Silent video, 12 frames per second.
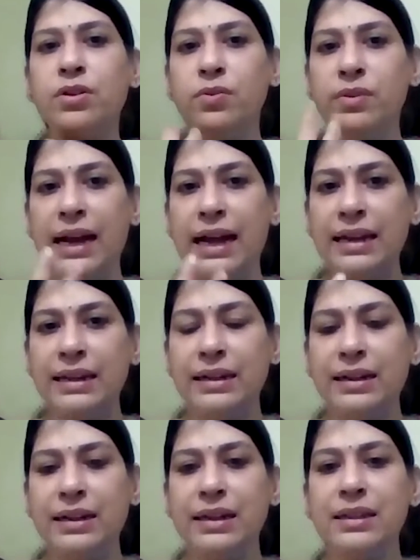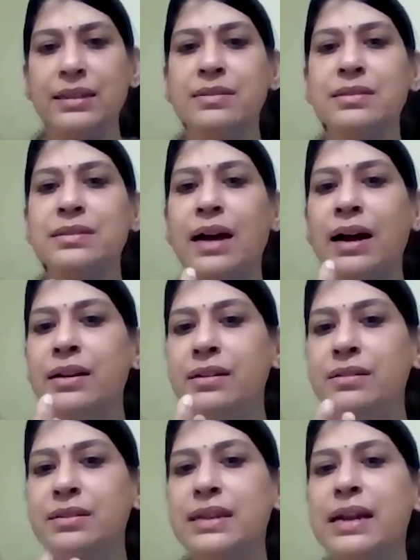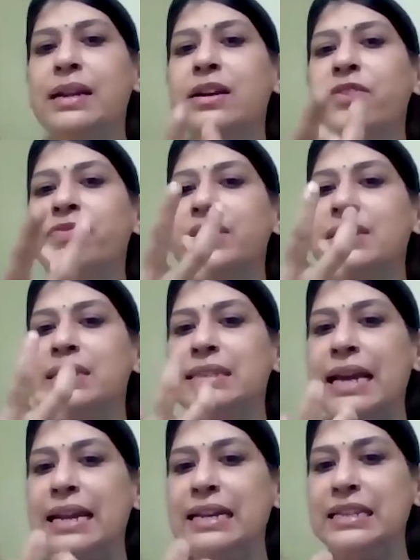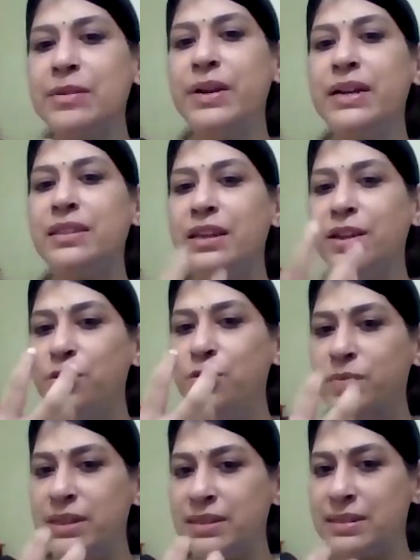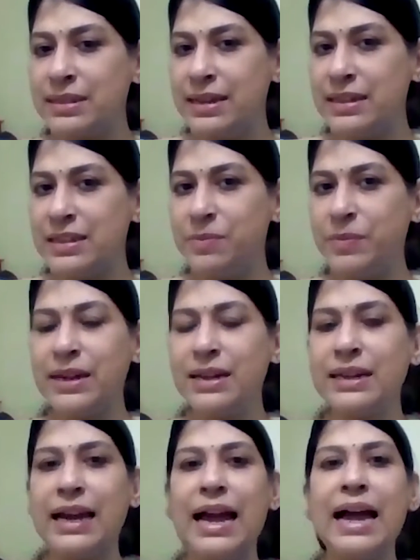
tonality, this understanding of the sentiment, the human sentiment,